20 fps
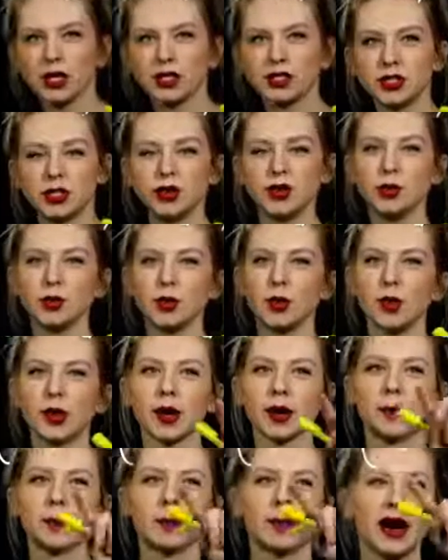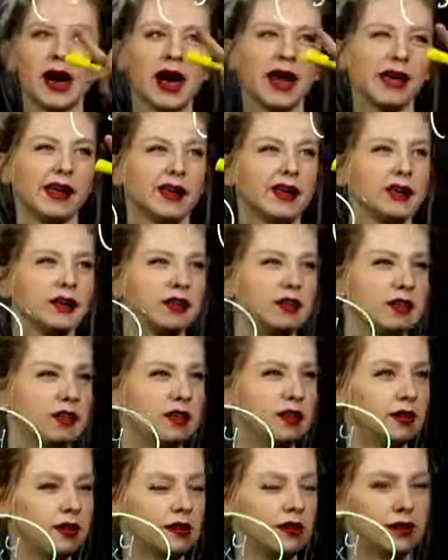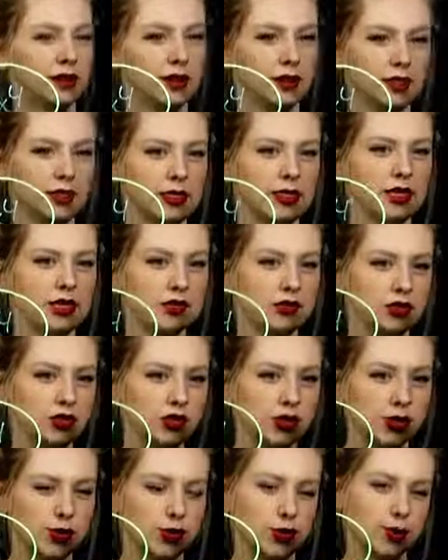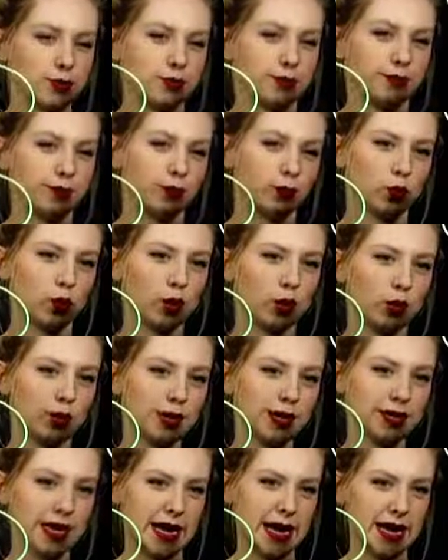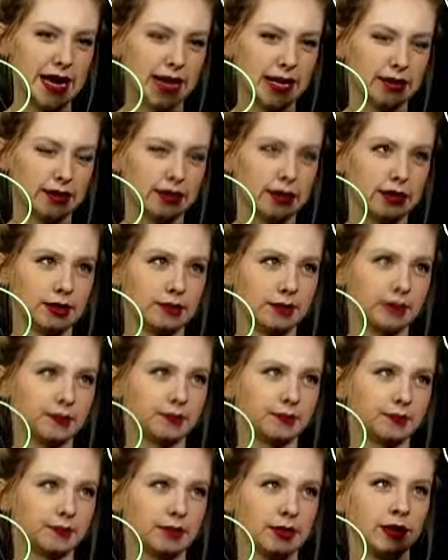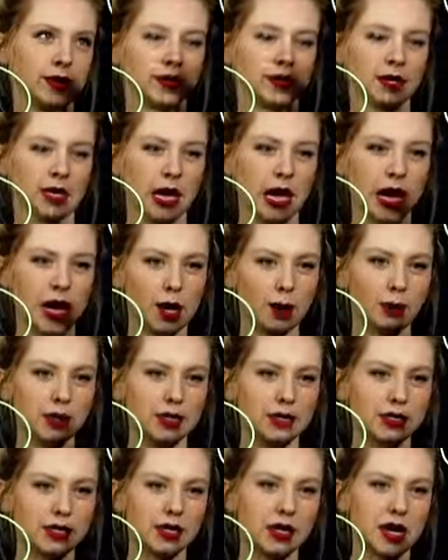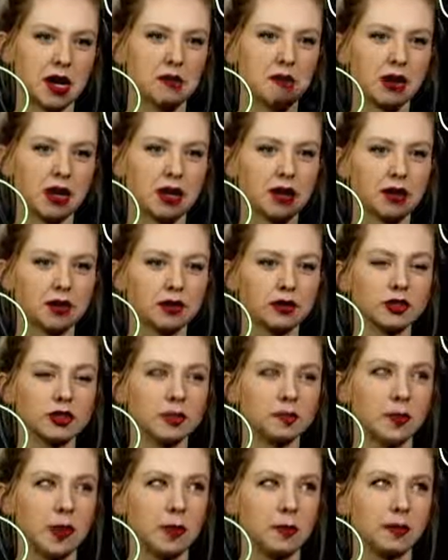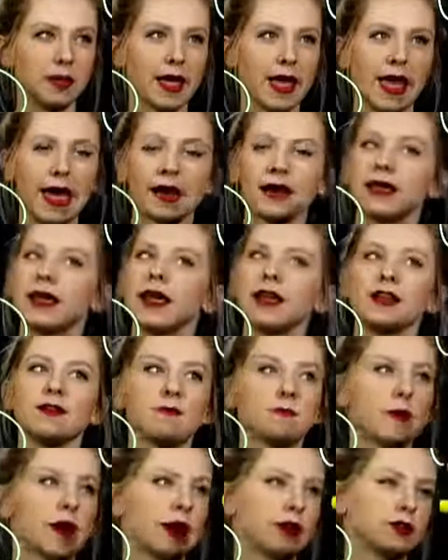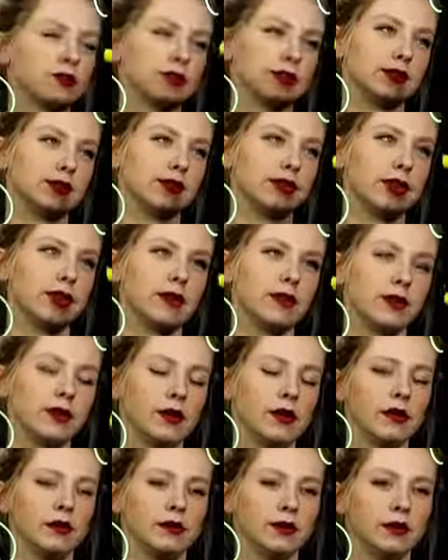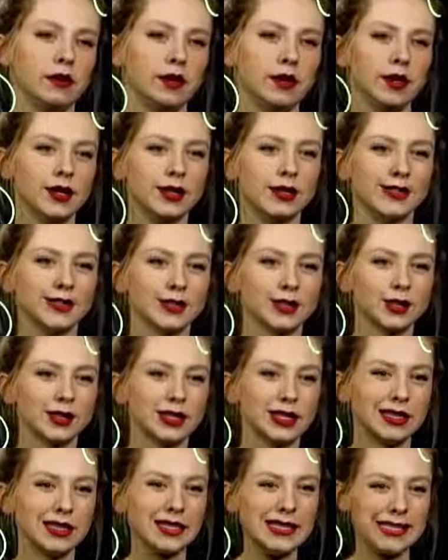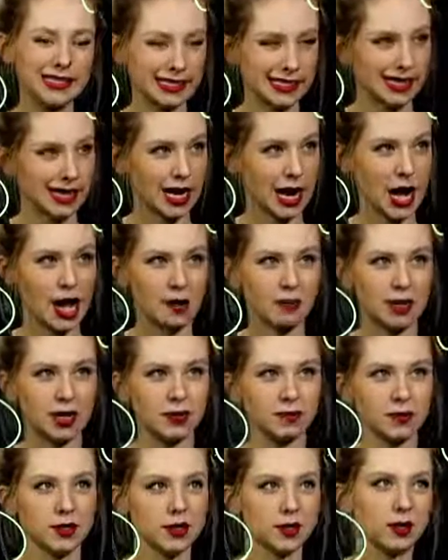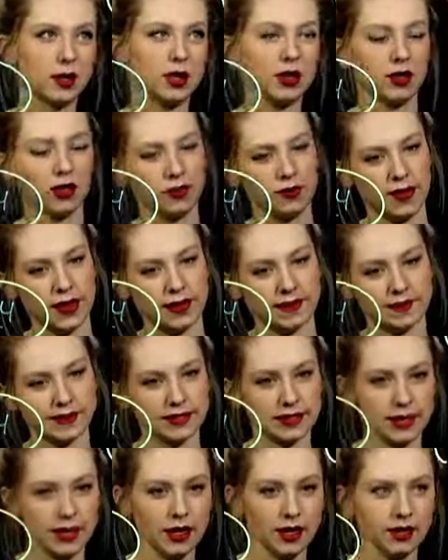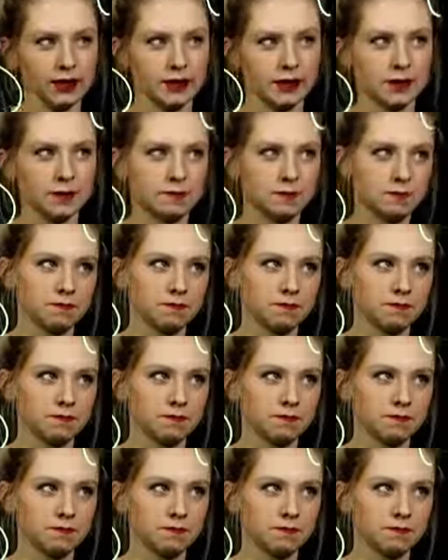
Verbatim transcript: to combine these two, what do we need? Common denominators to be able to add any fractions together. So the least common between 3 and 6